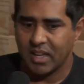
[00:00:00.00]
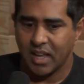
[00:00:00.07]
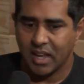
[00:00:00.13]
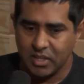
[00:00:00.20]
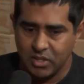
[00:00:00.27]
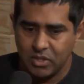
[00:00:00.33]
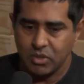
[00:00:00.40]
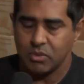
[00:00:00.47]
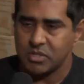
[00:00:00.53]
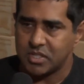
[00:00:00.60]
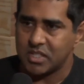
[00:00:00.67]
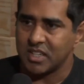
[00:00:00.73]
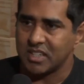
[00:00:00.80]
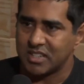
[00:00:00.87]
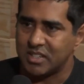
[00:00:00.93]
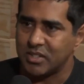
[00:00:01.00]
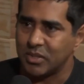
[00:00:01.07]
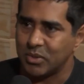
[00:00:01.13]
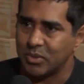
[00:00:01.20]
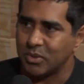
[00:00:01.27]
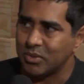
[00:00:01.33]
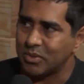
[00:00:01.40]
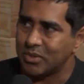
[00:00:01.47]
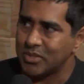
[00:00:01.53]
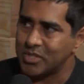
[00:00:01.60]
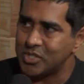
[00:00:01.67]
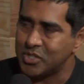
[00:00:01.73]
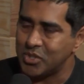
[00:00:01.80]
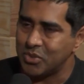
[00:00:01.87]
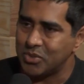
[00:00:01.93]
and used it to
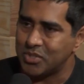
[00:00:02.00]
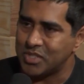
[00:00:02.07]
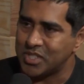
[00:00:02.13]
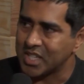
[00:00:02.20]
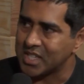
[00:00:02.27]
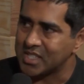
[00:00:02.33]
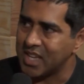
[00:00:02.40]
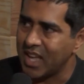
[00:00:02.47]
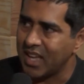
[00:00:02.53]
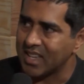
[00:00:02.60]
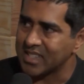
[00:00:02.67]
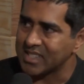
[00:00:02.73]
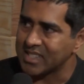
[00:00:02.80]
shoot 6 days.